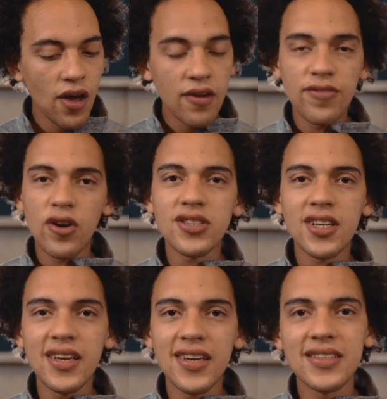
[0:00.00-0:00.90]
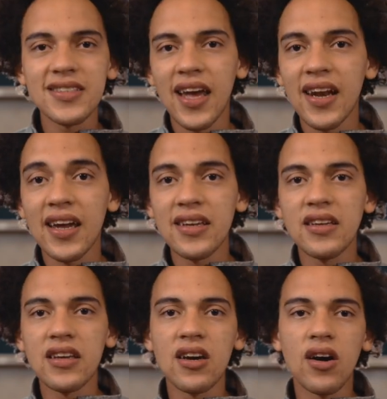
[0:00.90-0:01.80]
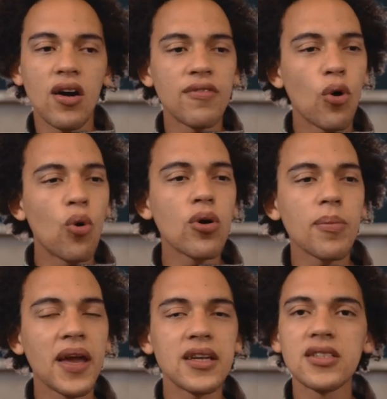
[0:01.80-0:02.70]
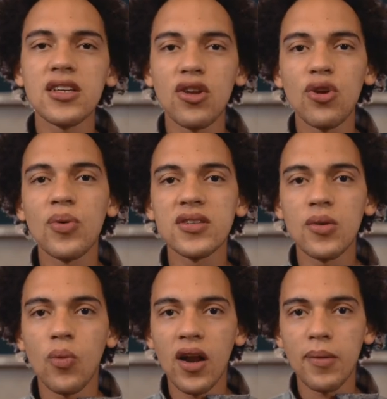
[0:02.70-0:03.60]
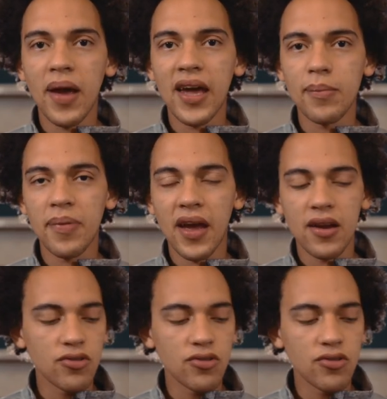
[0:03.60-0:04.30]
Firstly, it's that idea of augmenting you as a one-man band,